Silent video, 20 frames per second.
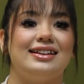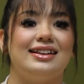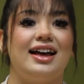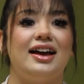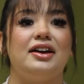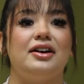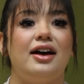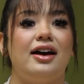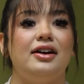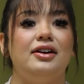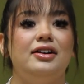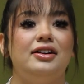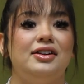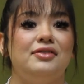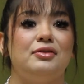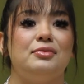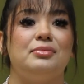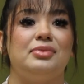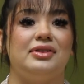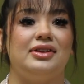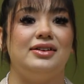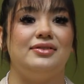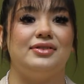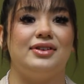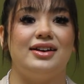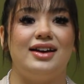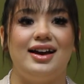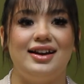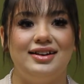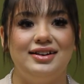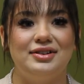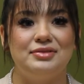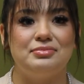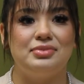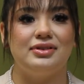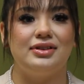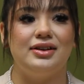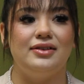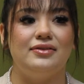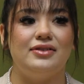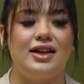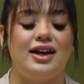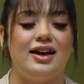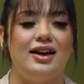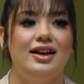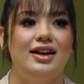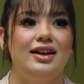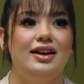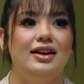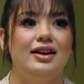I couldn't even believe it. I couldn't believe that